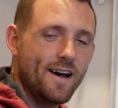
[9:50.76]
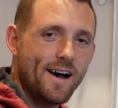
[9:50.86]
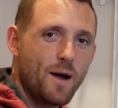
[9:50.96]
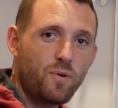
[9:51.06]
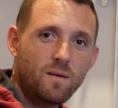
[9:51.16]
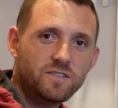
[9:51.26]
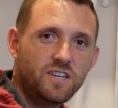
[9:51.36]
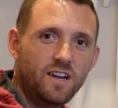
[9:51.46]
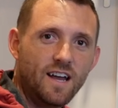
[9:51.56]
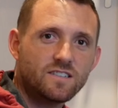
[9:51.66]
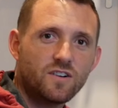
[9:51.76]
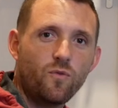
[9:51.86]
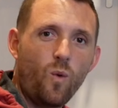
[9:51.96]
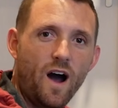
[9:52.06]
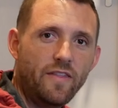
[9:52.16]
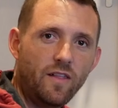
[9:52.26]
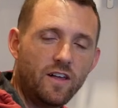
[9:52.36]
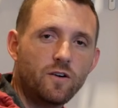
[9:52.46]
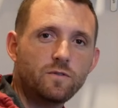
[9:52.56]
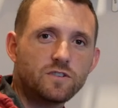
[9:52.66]
I promised you an answer of why the
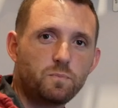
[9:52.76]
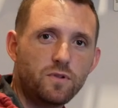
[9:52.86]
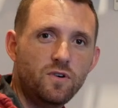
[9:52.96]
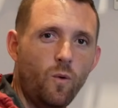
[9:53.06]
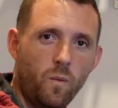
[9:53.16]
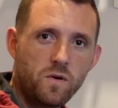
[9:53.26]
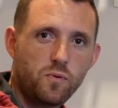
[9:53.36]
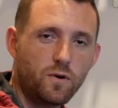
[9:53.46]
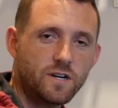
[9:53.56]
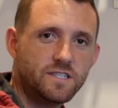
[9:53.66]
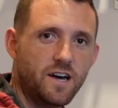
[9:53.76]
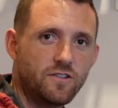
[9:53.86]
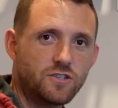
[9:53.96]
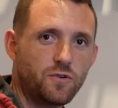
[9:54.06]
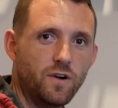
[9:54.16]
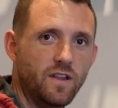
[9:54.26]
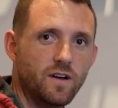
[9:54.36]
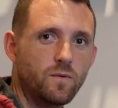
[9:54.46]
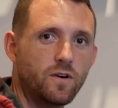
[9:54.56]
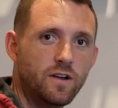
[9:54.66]
liquid was blue when we poured it down the
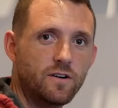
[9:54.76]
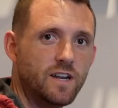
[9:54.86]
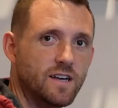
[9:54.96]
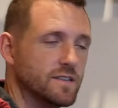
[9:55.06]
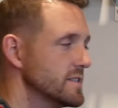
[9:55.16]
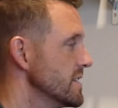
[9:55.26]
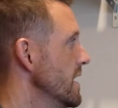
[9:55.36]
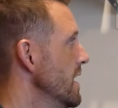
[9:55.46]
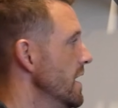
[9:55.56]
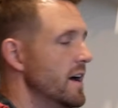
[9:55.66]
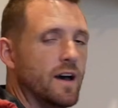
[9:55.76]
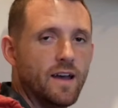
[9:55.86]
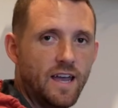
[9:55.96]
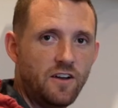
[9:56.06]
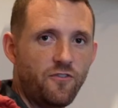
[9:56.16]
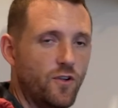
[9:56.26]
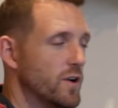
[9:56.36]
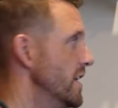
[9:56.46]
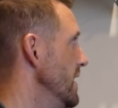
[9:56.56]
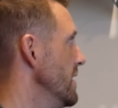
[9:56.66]
toilet. Well, here it is. In
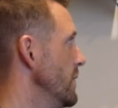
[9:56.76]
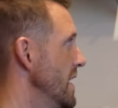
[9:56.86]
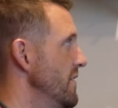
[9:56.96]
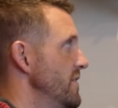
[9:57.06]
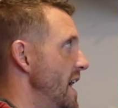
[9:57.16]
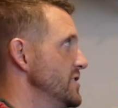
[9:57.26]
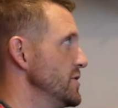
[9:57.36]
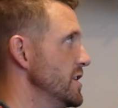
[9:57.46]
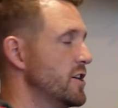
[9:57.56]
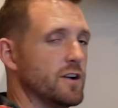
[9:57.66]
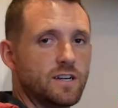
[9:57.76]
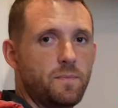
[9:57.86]
Florida, we have naturally occurring